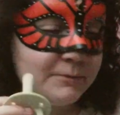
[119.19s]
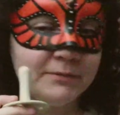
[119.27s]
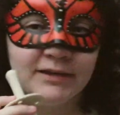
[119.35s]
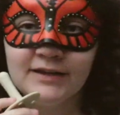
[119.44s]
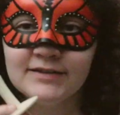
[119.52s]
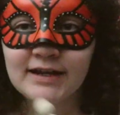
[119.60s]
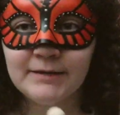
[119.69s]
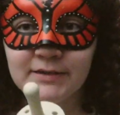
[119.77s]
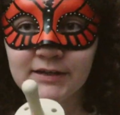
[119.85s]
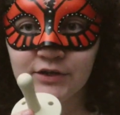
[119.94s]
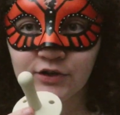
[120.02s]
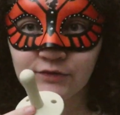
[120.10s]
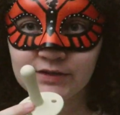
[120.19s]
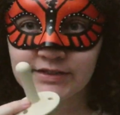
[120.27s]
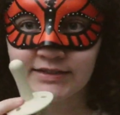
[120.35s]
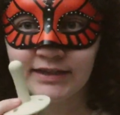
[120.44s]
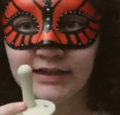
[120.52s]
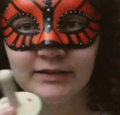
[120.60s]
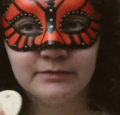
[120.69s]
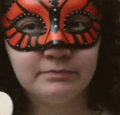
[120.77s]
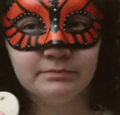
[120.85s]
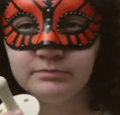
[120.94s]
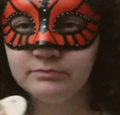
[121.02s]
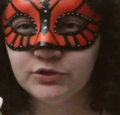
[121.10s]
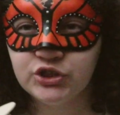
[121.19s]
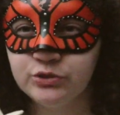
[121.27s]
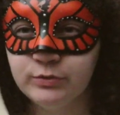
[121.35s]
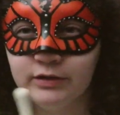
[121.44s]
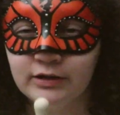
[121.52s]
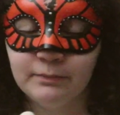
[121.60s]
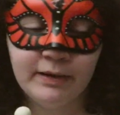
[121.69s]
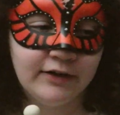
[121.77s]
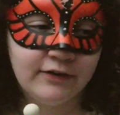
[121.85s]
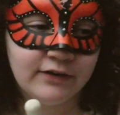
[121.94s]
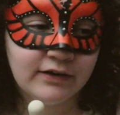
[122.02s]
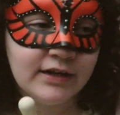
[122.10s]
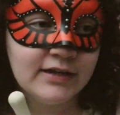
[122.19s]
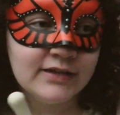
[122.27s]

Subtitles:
because I'm a nervous like chewer or biter.